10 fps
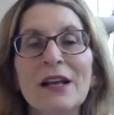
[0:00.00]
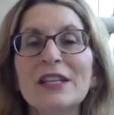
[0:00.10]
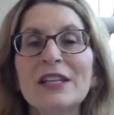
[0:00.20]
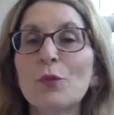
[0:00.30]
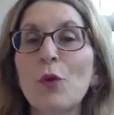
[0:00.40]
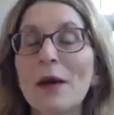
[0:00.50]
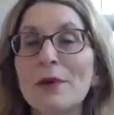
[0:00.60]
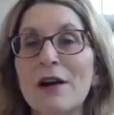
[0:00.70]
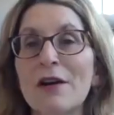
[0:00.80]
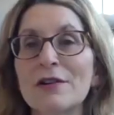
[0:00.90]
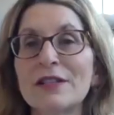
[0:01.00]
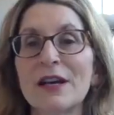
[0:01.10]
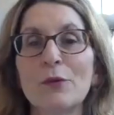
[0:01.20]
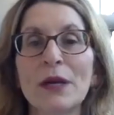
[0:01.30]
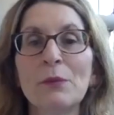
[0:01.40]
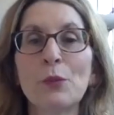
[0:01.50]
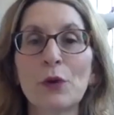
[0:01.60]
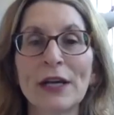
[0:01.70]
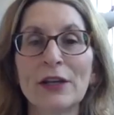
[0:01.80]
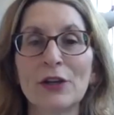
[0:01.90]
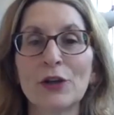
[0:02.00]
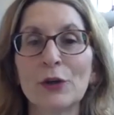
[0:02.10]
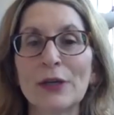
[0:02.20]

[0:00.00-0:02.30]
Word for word: These webinars that we bring you